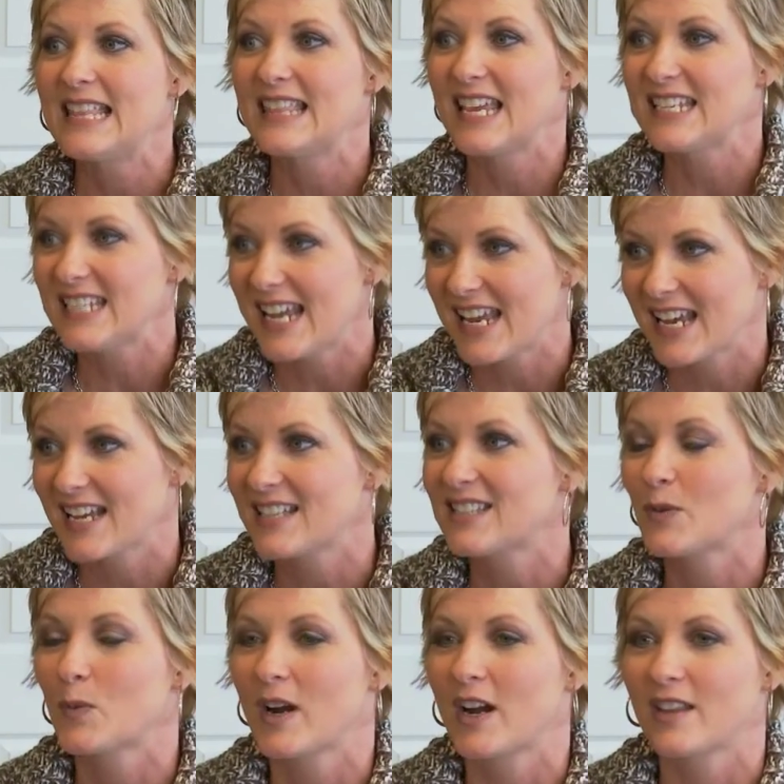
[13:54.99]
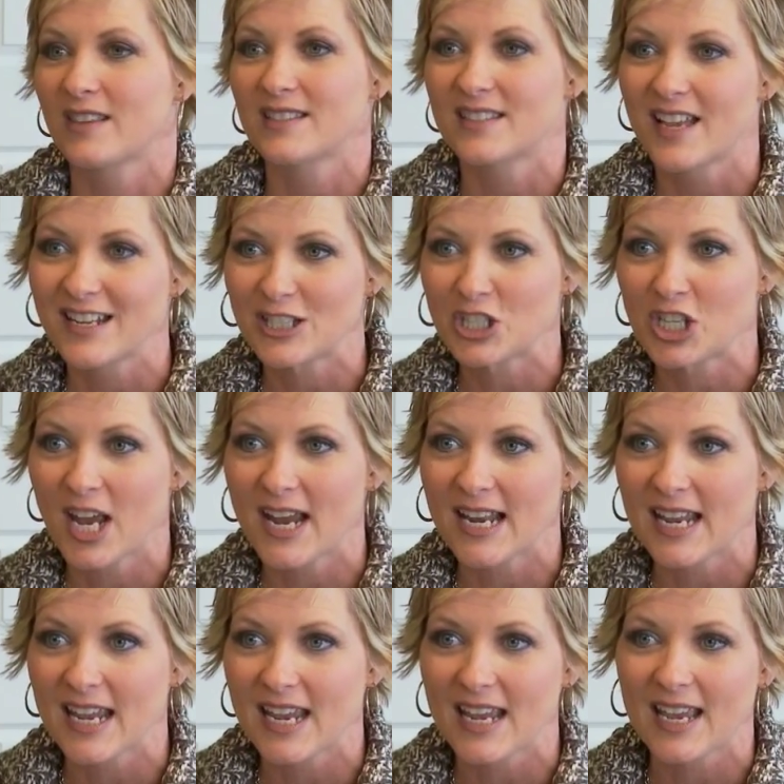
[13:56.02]
they take us where the sun is
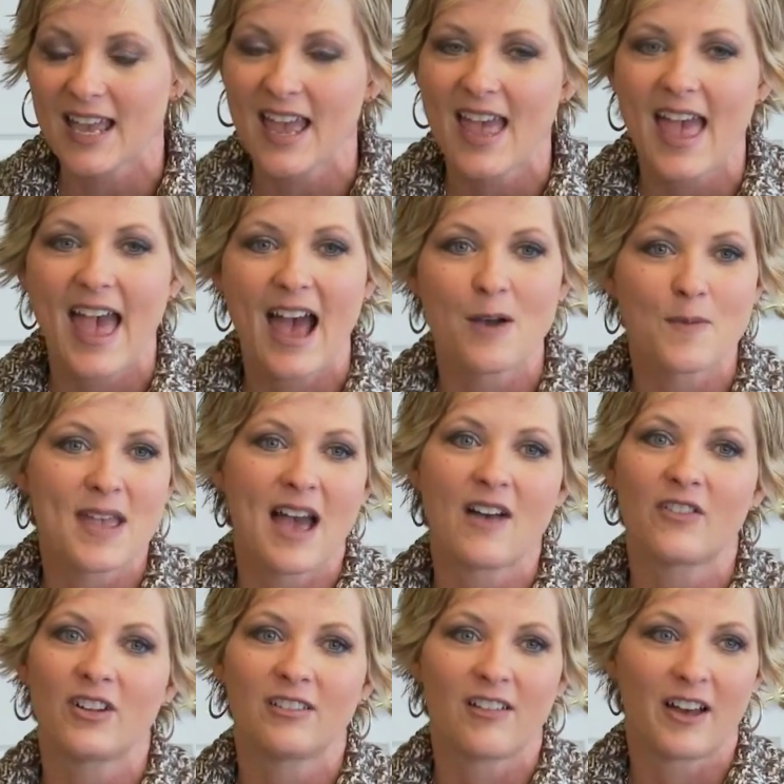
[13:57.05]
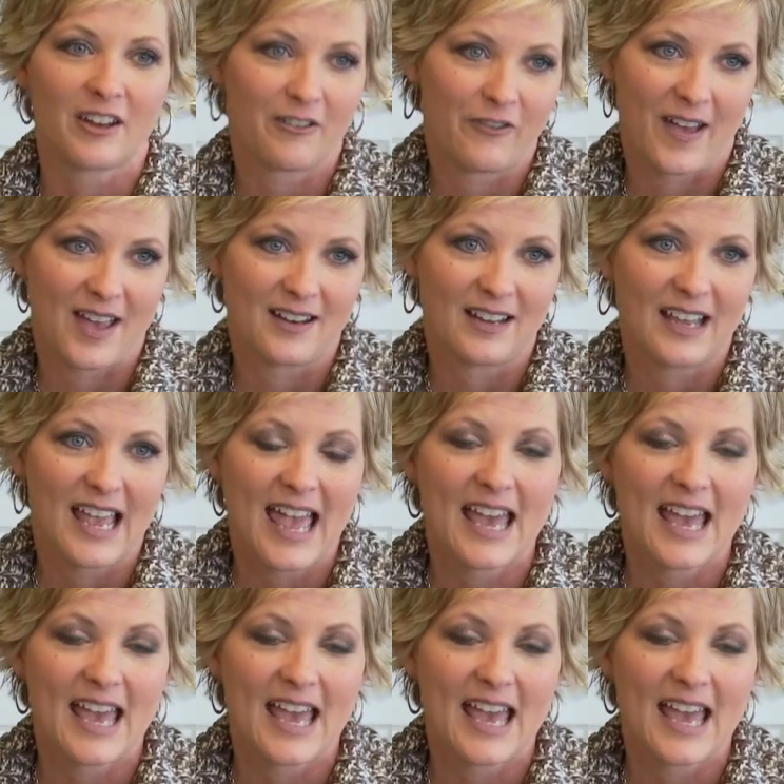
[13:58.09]
shining, and we have a lot of fun.